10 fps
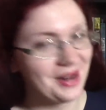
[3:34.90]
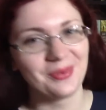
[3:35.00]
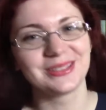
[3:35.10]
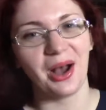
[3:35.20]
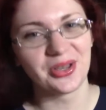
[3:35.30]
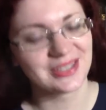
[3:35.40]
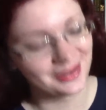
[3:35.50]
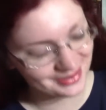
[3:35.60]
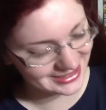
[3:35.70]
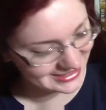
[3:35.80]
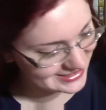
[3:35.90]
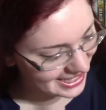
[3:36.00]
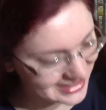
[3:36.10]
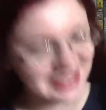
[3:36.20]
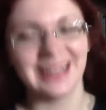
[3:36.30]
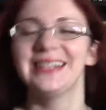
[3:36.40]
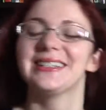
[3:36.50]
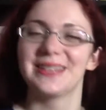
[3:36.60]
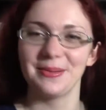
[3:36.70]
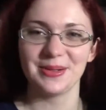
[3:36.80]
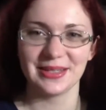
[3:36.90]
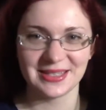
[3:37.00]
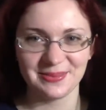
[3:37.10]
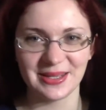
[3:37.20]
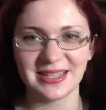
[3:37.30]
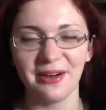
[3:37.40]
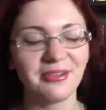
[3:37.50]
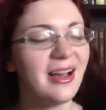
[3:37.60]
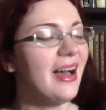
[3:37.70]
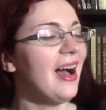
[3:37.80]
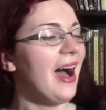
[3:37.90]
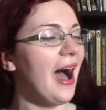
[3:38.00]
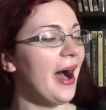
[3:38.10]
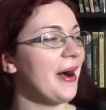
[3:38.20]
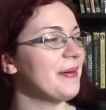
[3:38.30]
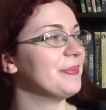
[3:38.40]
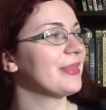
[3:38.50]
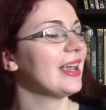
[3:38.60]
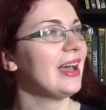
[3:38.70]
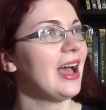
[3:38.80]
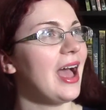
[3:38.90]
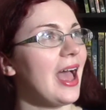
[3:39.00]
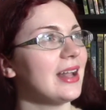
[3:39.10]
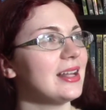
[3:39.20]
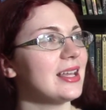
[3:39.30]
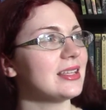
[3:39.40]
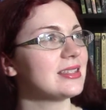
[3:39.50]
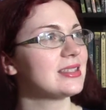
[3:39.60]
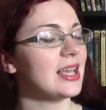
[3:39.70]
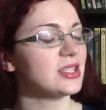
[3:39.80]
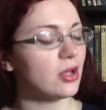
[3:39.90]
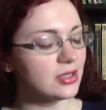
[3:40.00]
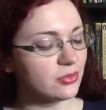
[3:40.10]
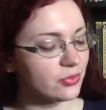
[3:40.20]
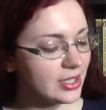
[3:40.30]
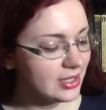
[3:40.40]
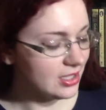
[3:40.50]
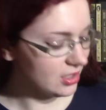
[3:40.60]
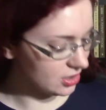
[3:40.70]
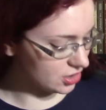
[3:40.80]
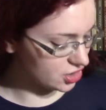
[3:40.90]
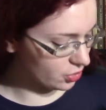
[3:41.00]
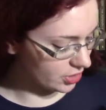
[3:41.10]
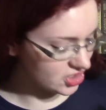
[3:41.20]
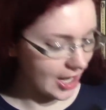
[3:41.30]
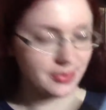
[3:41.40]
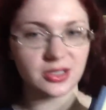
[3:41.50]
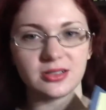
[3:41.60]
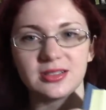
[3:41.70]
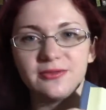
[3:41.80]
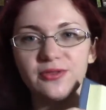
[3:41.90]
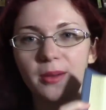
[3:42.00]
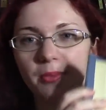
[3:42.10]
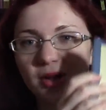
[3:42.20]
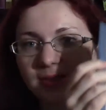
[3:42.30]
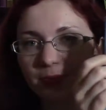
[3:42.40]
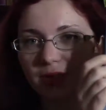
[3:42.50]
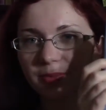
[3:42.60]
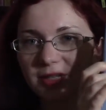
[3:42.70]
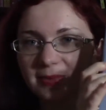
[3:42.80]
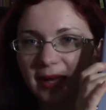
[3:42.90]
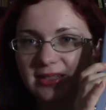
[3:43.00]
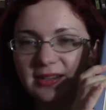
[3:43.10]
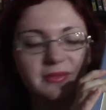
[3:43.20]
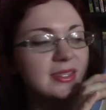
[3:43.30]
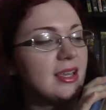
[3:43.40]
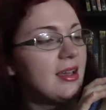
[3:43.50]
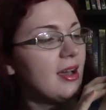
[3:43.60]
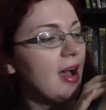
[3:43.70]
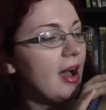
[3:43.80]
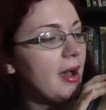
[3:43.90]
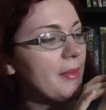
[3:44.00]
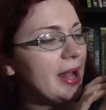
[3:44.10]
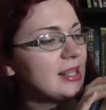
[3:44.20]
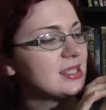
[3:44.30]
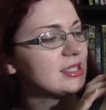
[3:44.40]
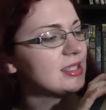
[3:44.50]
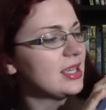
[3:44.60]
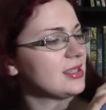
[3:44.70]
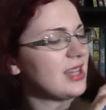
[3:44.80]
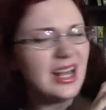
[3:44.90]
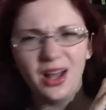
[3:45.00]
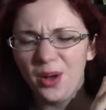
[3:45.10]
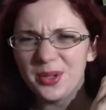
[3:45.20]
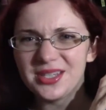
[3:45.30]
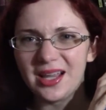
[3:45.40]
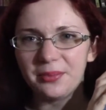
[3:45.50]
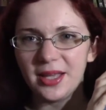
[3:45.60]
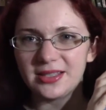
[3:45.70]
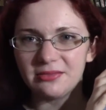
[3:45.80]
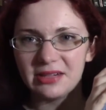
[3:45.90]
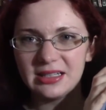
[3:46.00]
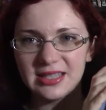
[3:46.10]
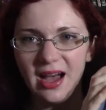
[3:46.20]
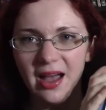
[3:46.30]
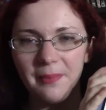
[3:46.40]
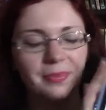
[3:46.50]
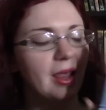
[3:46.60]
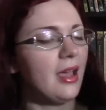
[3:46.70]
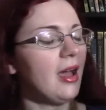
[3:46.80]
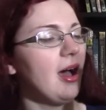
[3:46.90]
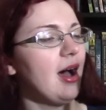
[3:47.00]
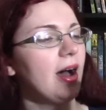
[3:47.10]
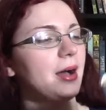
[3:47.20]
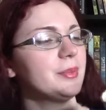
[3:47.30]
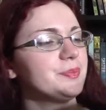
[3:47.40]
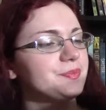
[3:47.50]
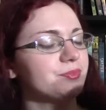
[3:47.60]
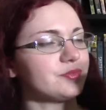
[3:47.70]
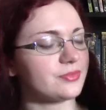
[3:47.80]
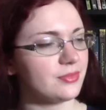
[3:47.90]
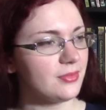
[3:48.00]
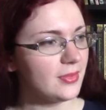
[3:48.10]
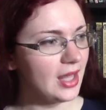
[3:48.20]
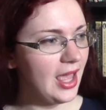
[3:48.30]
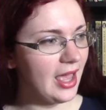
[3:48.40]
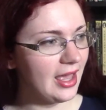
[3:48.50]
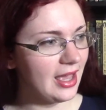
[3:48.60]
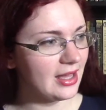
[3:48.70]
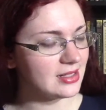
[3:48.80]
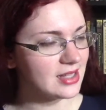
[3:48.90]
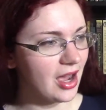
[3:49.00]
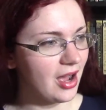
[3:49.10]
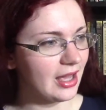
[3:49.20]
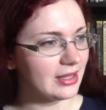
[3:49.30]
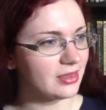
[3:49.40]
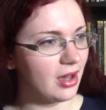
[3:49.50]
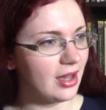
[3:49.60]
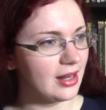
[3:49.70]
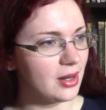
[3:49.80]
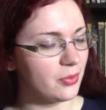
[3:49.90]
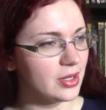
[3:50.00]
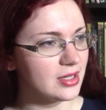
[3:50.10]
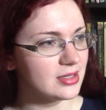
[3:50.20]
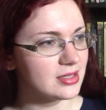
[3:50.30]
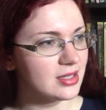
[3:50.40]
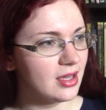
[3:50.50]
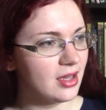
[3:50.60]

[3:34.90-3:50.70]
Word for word: it was also really intense. I need to stop doing this to myself. Um, and it's it's told in really short chapters from multiple perspectives, um, and it's it's kind of almost taking place in real time. Um, and I thought it was